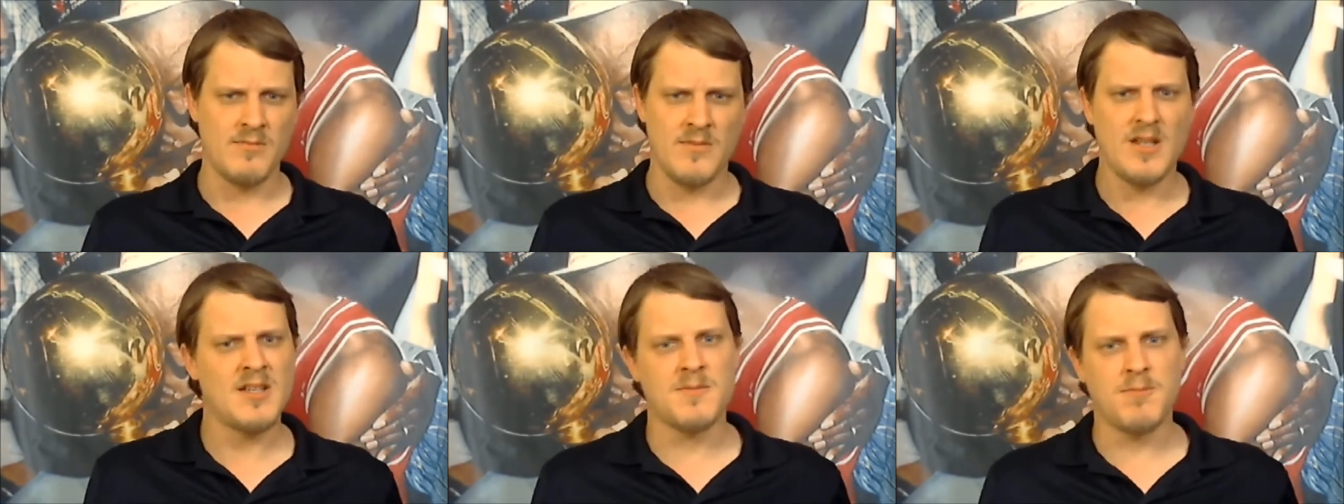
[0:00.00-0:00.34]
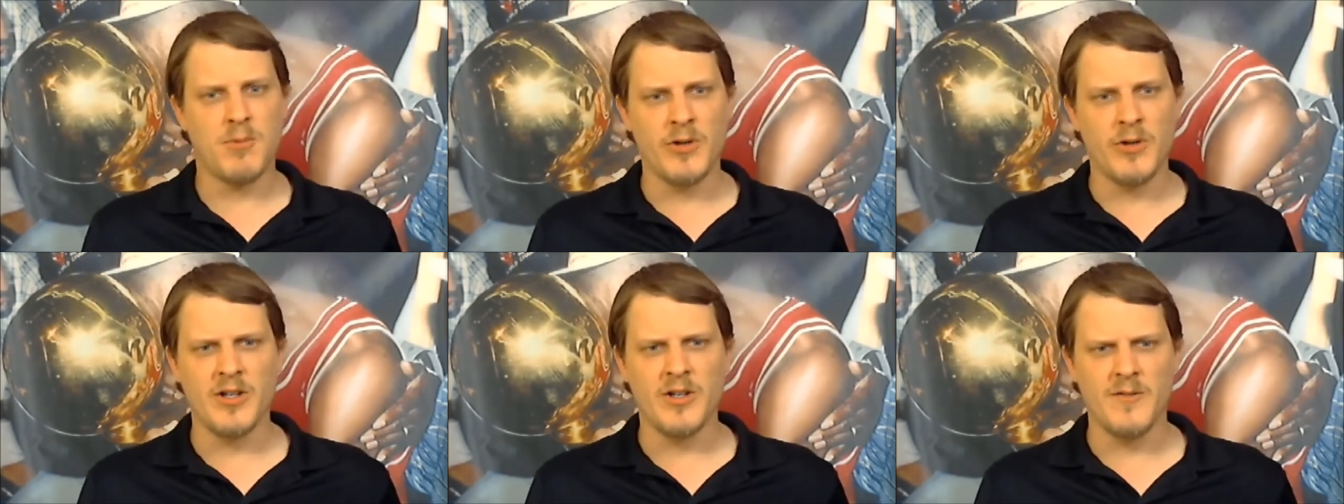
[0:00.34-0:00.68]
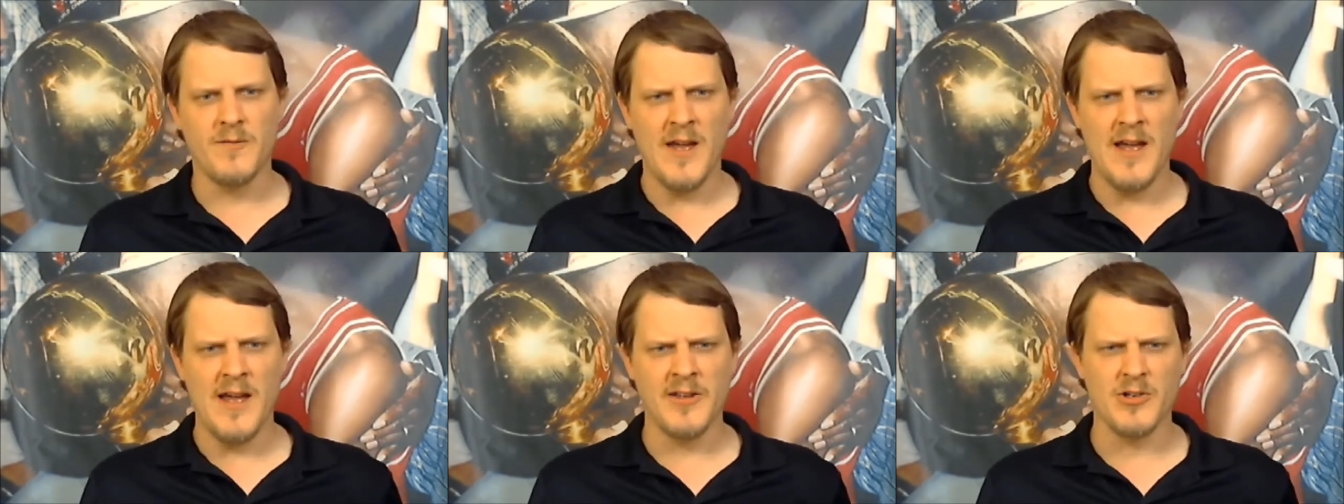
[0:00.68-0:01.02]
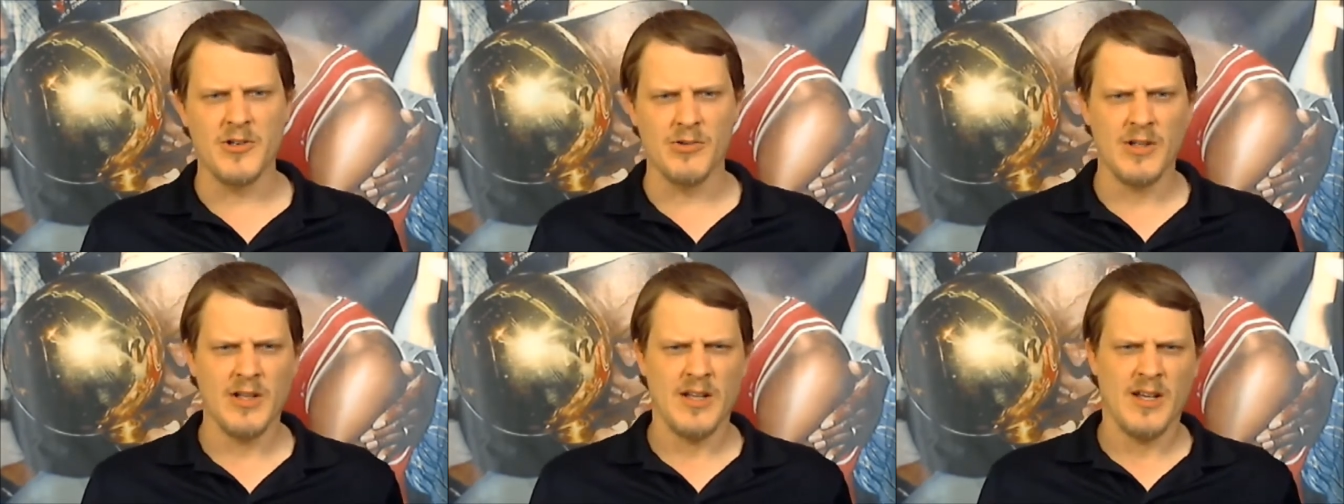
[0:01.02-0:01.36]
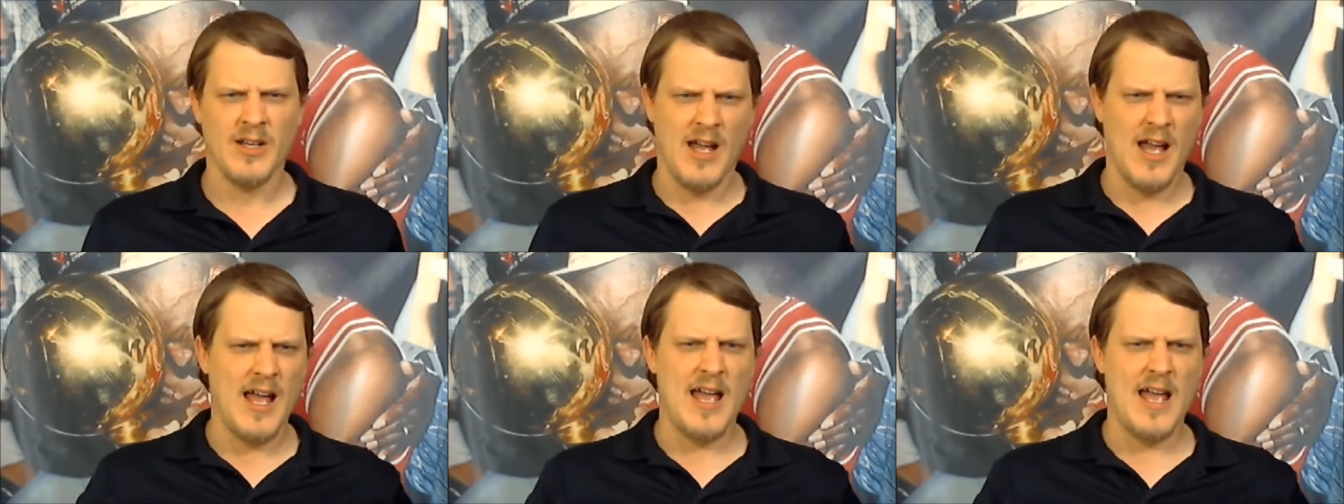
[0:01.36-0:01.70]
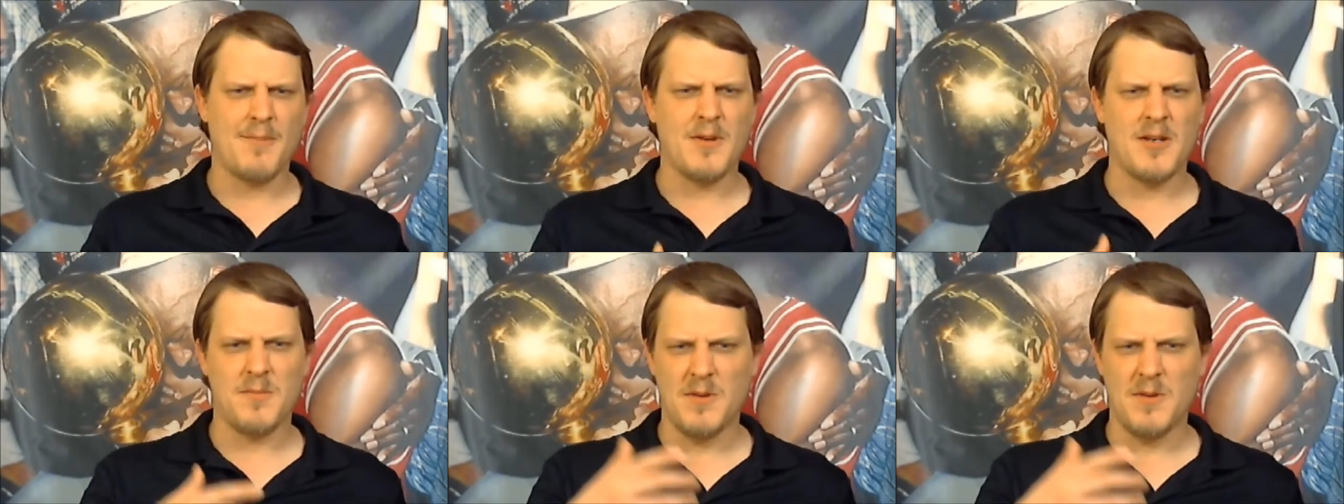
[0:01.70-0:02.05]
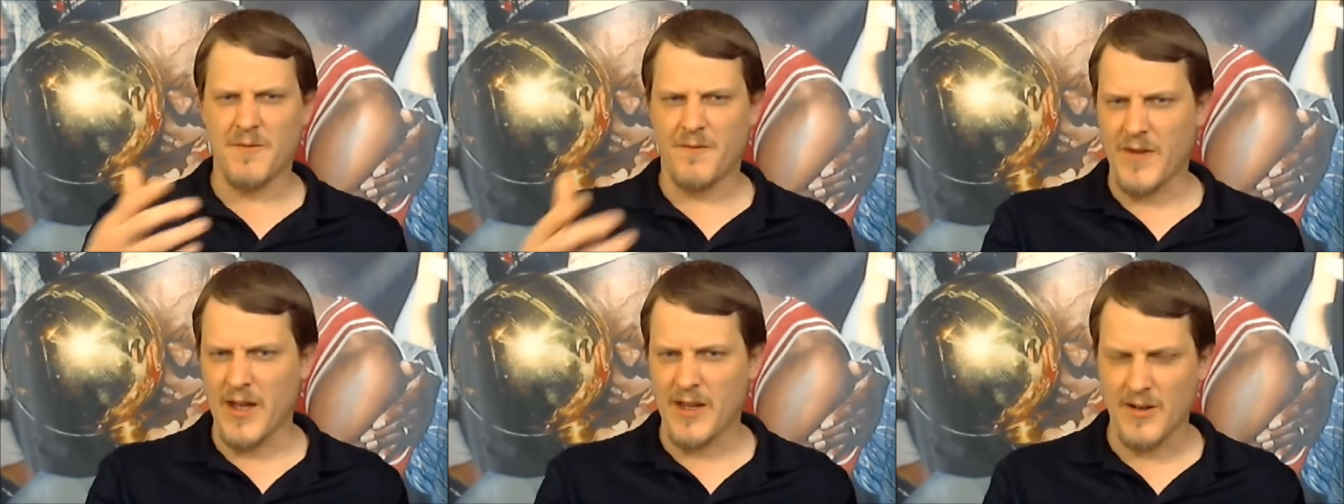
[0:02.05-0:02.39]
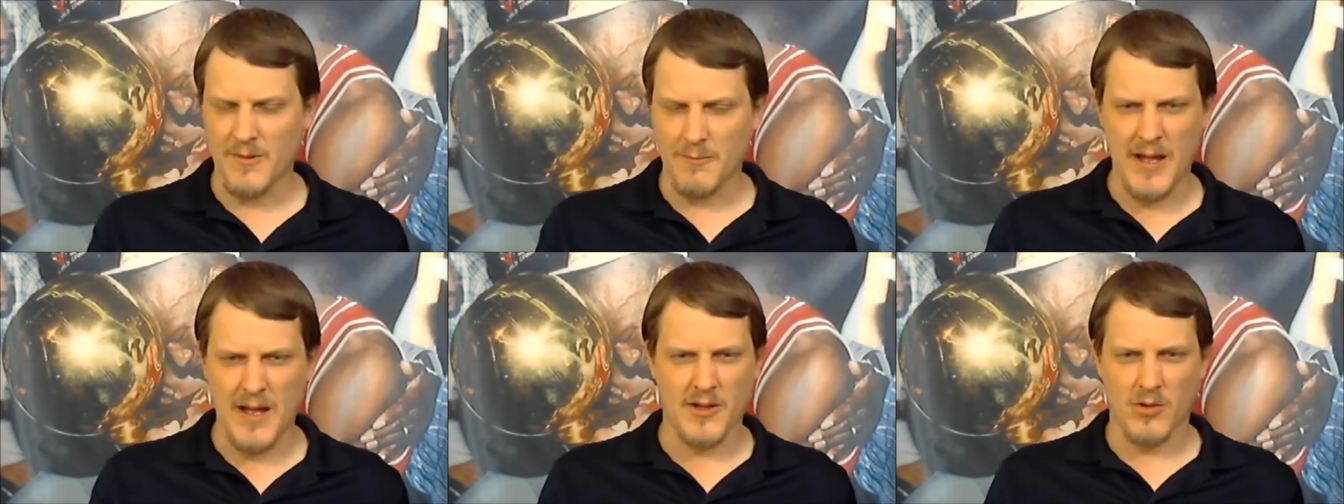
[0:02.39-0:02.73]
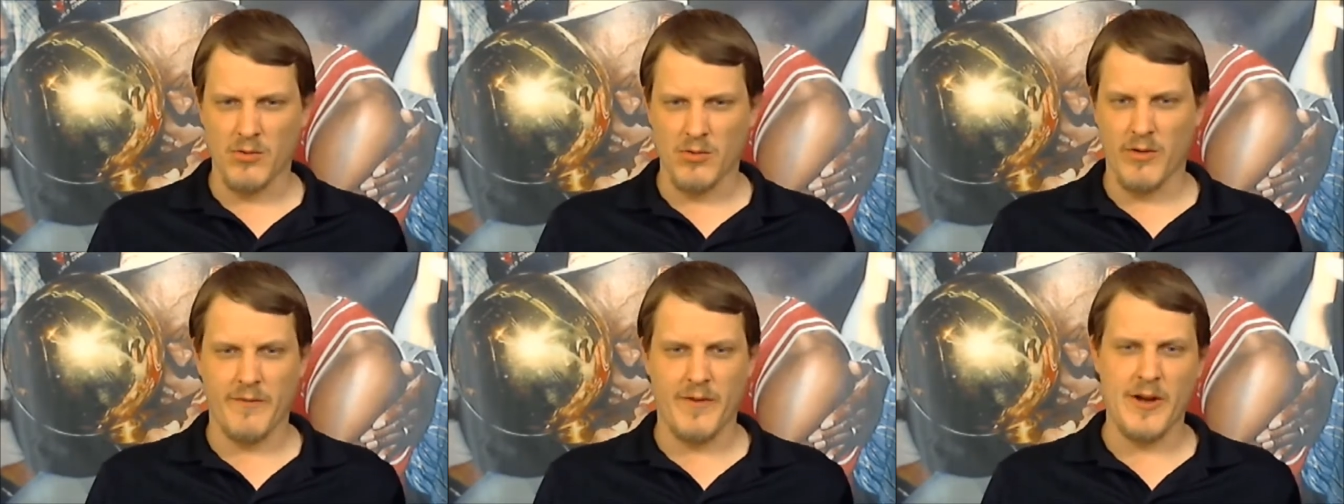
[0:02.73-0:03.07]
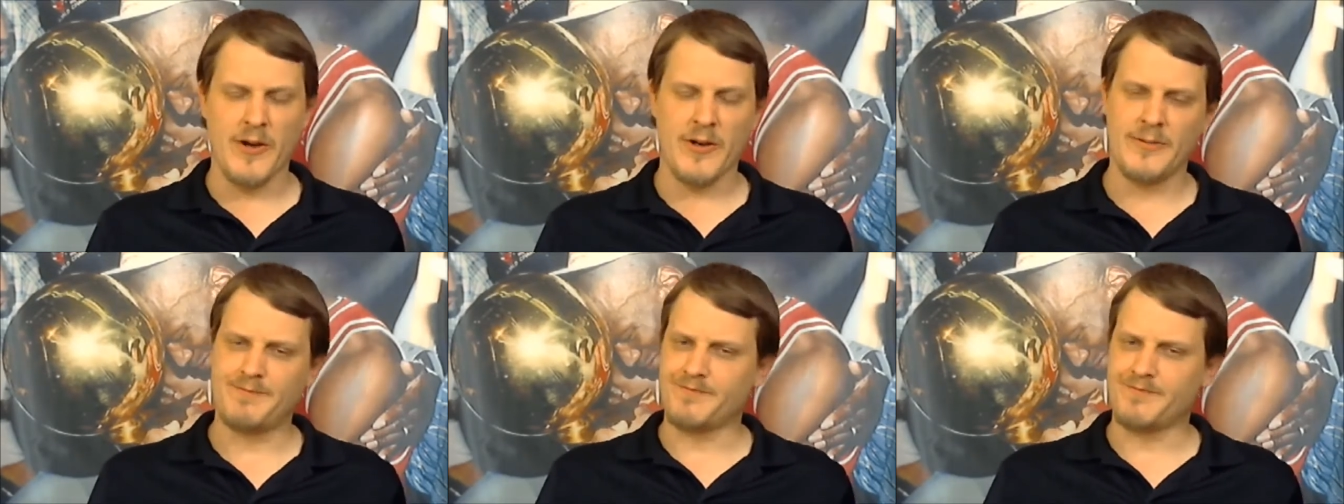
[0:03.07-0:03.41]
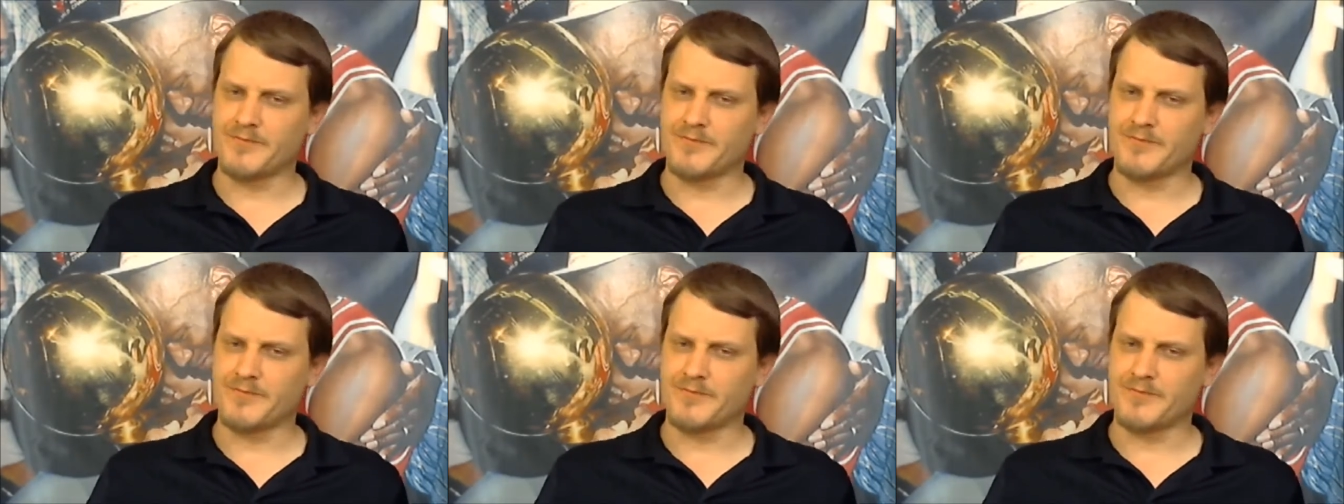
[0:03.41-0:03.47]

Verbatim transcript: It's pretty good value. I happen to be a fan of Mychal Rivera.